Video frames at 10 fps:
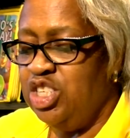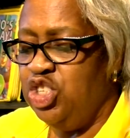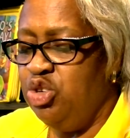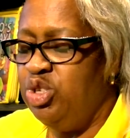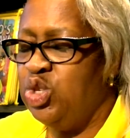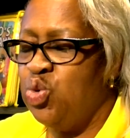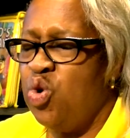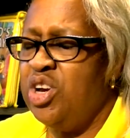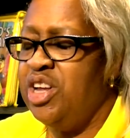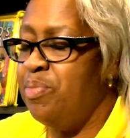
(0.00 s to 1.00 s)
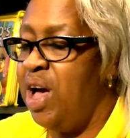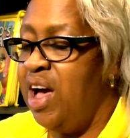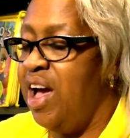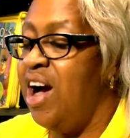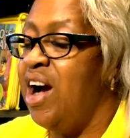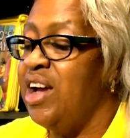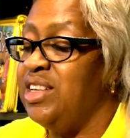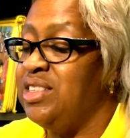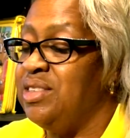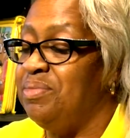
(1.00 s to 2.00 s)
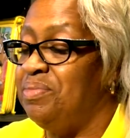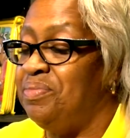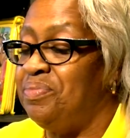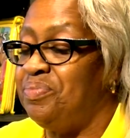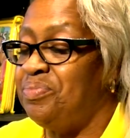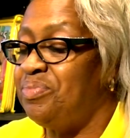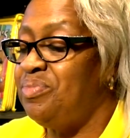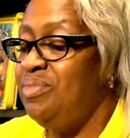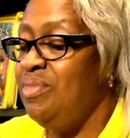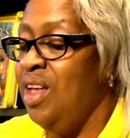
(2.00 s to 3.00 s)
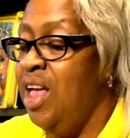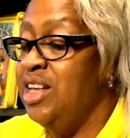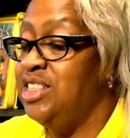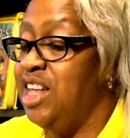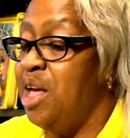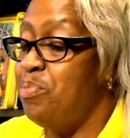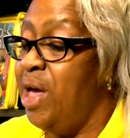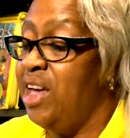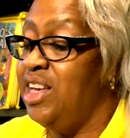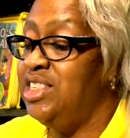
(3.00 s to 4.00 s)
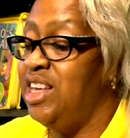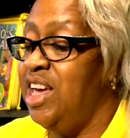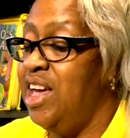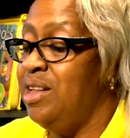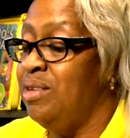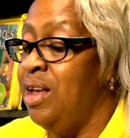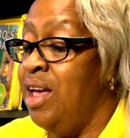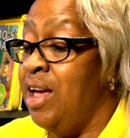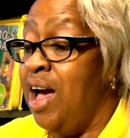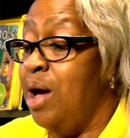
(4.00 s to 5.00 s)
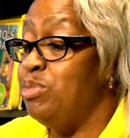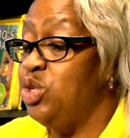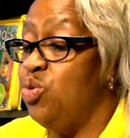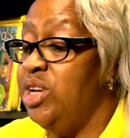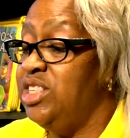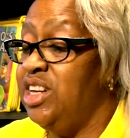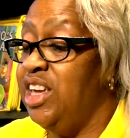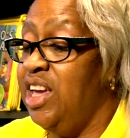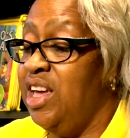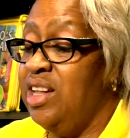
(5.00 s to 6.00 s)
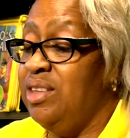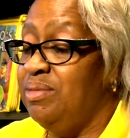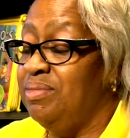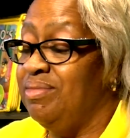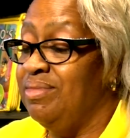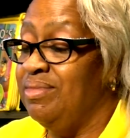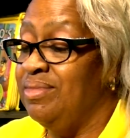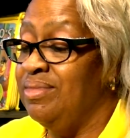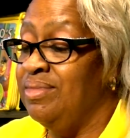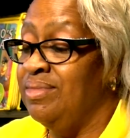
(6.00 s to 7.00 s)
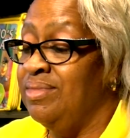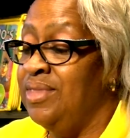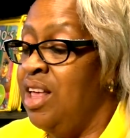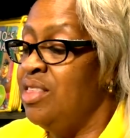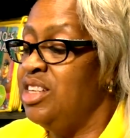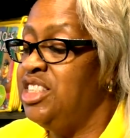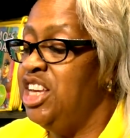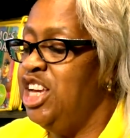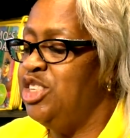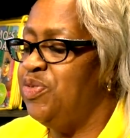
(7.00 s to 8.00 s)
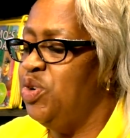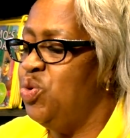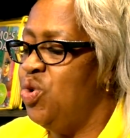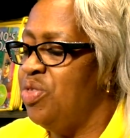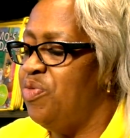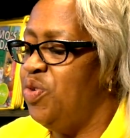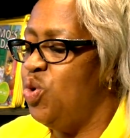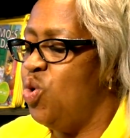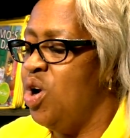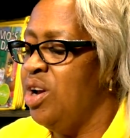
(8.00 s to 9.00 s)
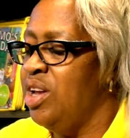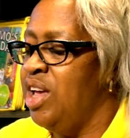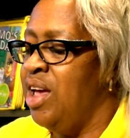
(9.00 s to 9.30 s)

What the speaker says: Juice squirted in my eyes. Stand back, he said. I'm squeezing again. The seeds flew on the floor.